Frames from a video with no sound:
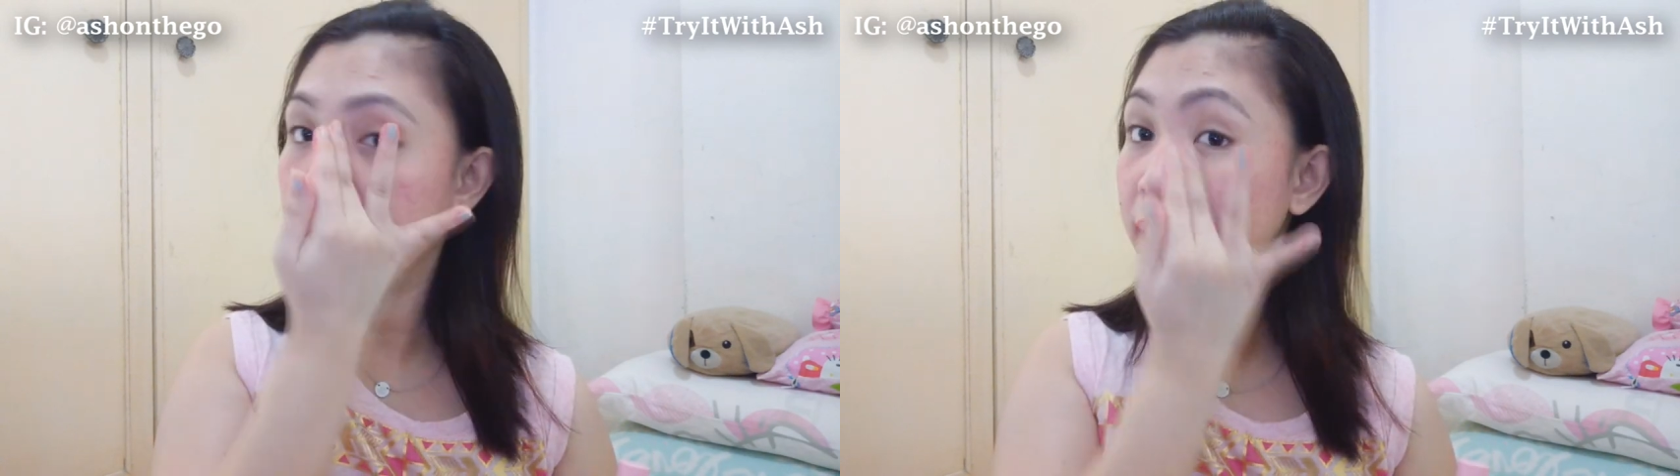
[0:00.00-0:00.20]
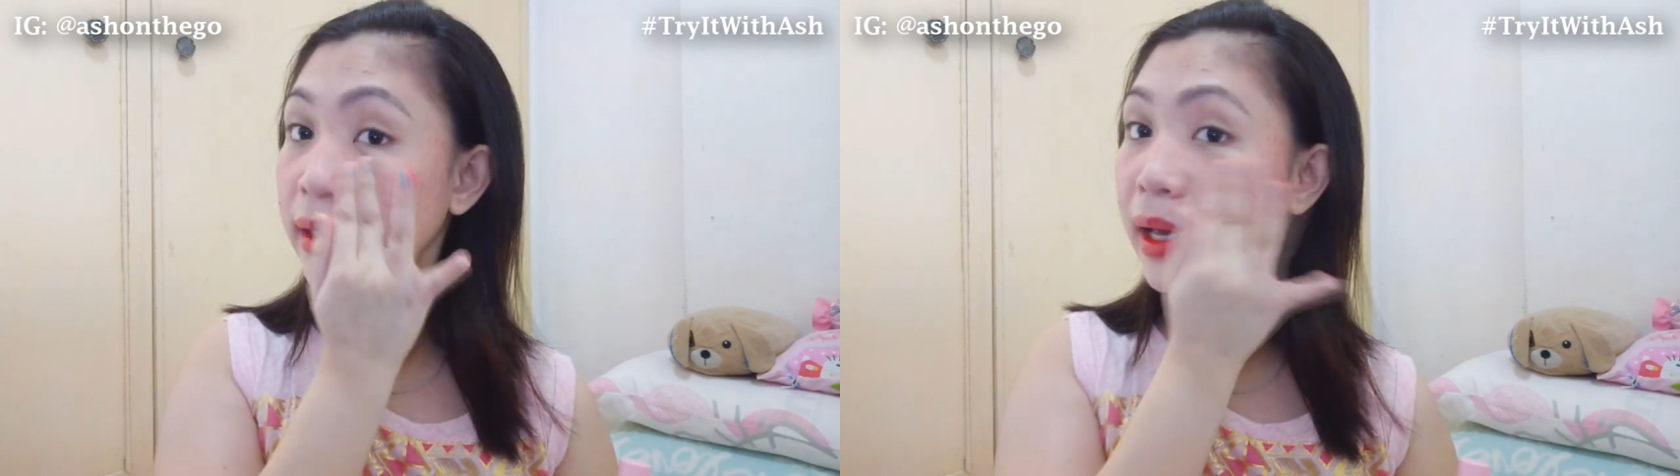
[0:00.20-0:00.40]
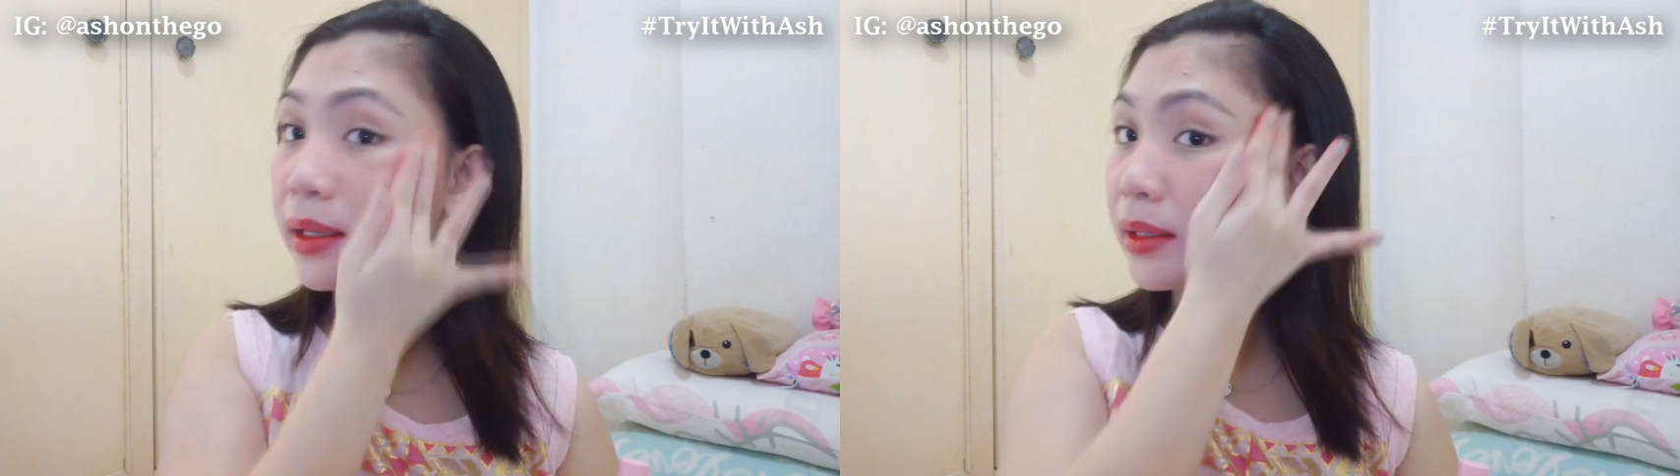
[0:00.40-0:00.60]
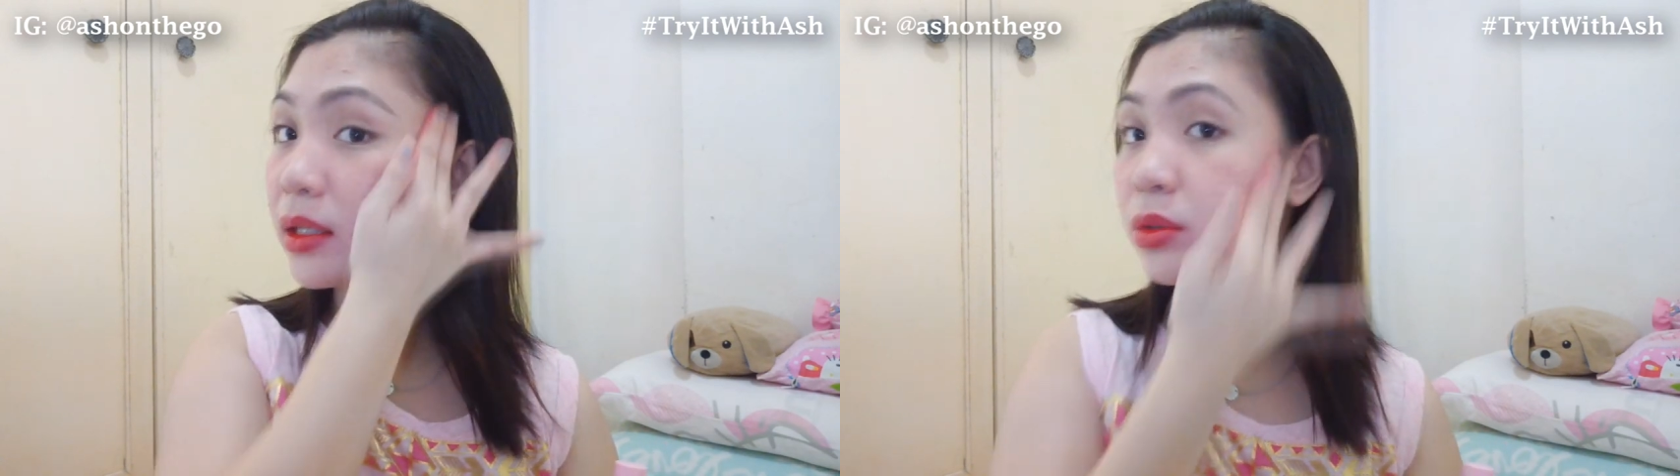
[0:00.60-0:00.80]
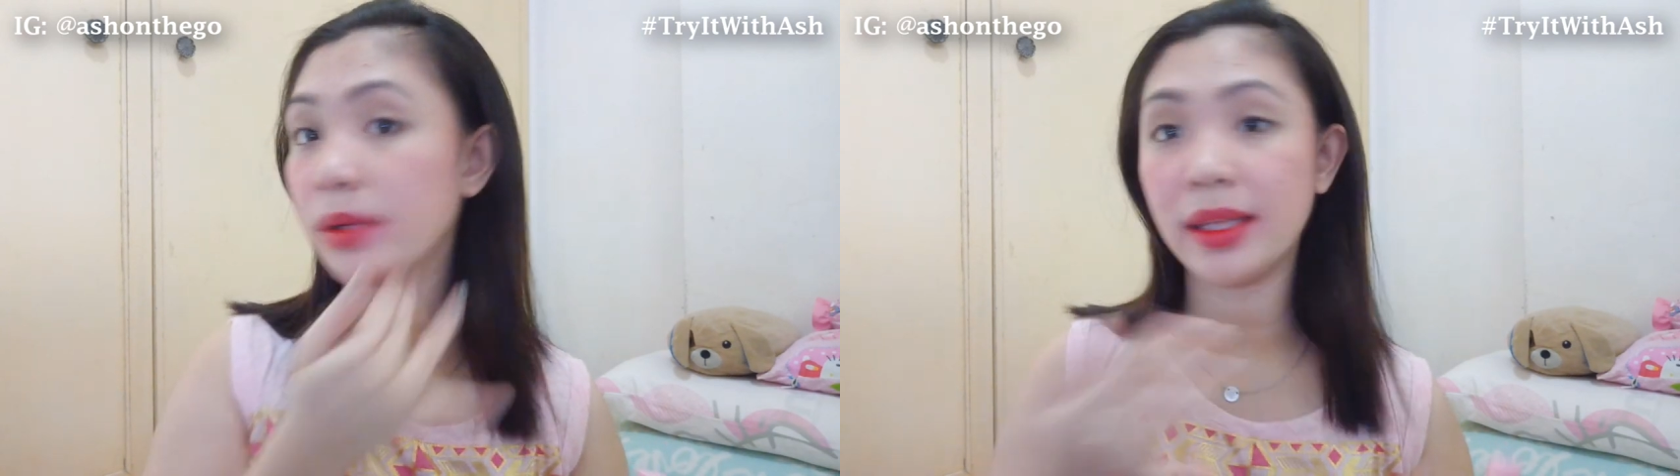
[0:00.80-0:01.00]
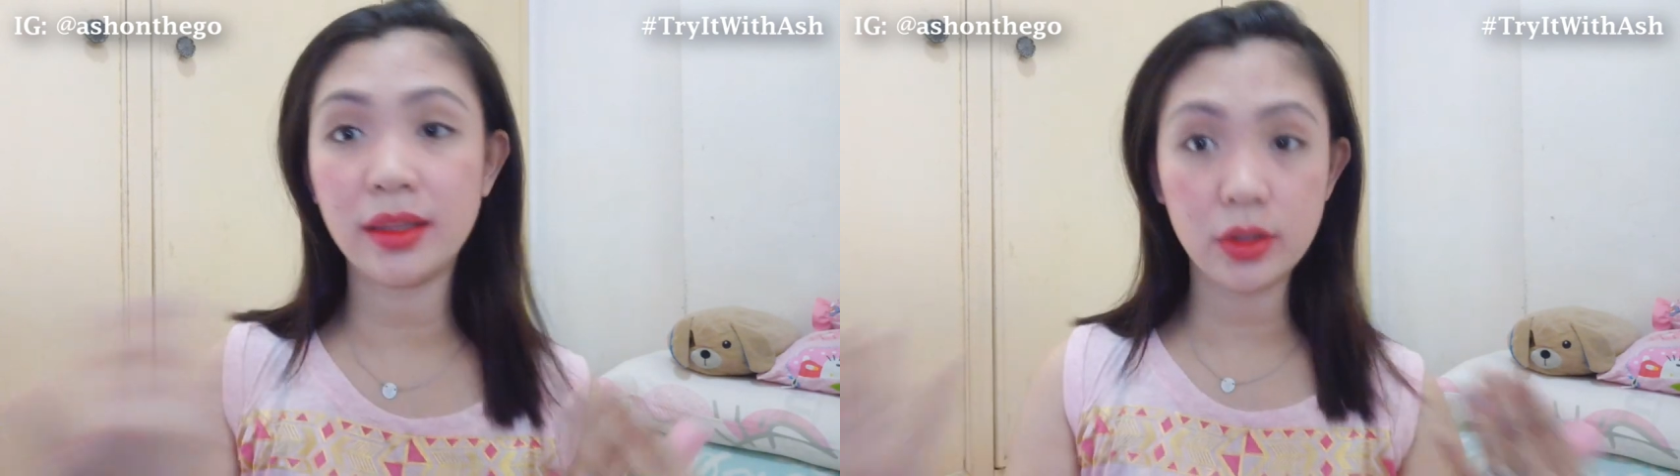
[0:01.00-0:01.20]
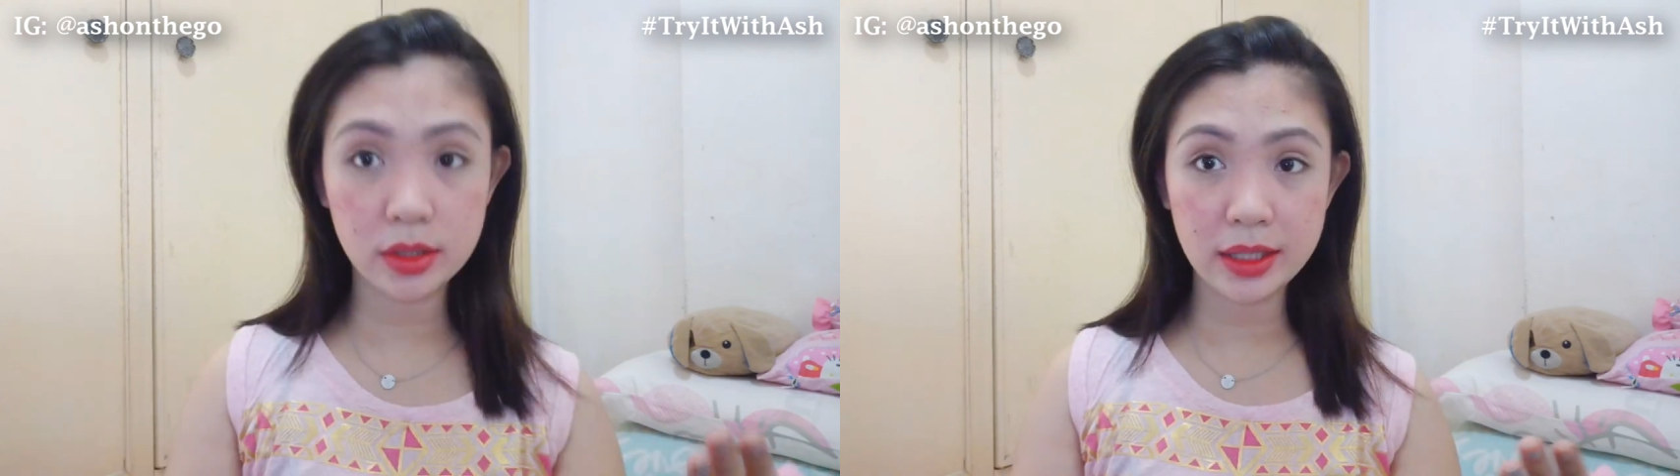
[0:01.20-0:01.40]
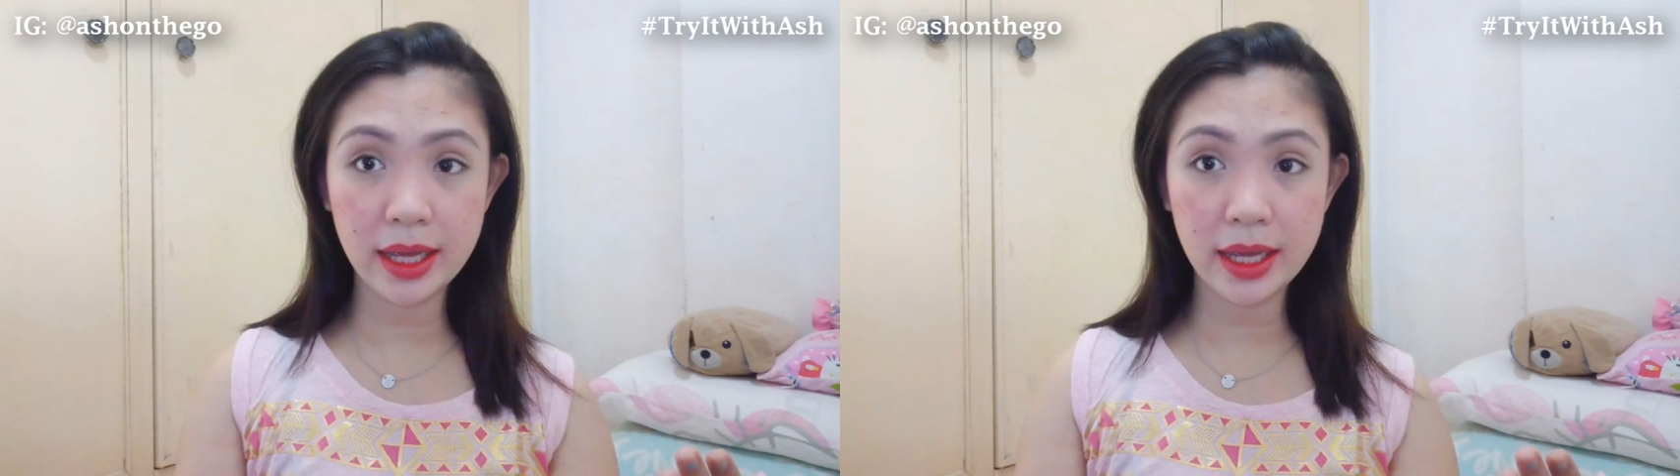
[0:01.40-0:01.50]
But yeah, that's what it looks